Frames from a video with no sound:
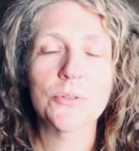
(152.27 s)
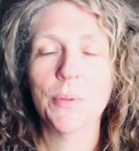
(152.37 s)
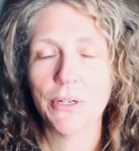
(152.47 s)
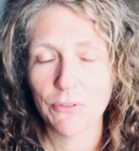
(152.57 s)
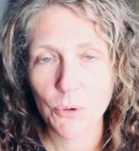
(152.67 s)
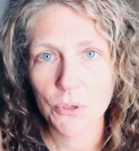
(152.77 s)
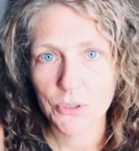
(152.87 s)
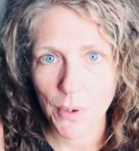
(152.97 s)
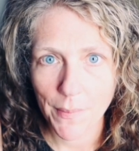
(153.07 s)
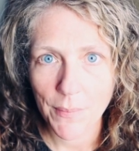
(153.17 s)
But of
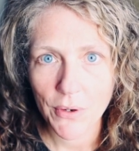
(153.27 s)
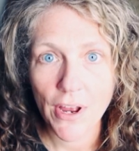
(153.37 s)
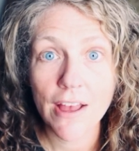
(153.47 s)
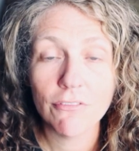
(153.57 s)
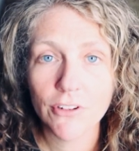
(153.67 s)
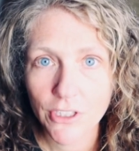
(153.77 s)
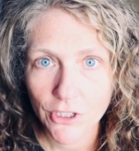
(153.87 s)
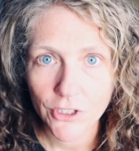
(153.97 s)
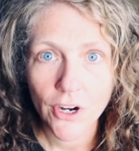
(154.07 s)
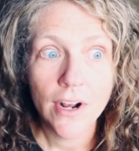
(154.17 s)
course, remember every
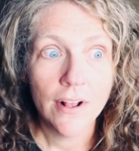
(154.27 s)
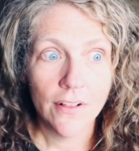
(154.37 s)
year